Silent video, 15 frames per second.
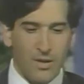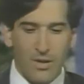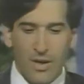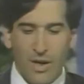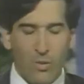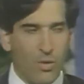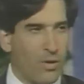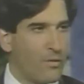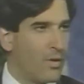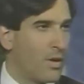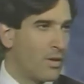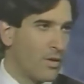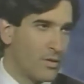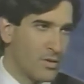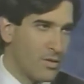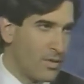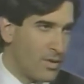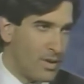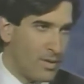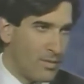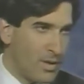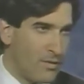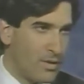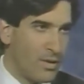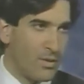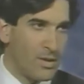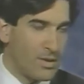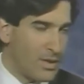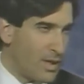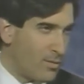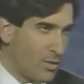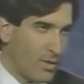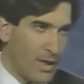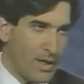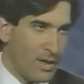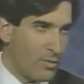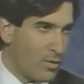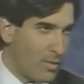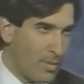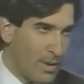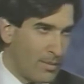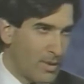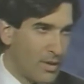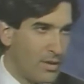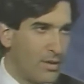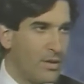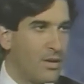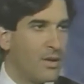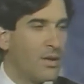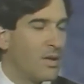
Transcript: I work very closely with him, even though he's a Democrat. I'm a Republican.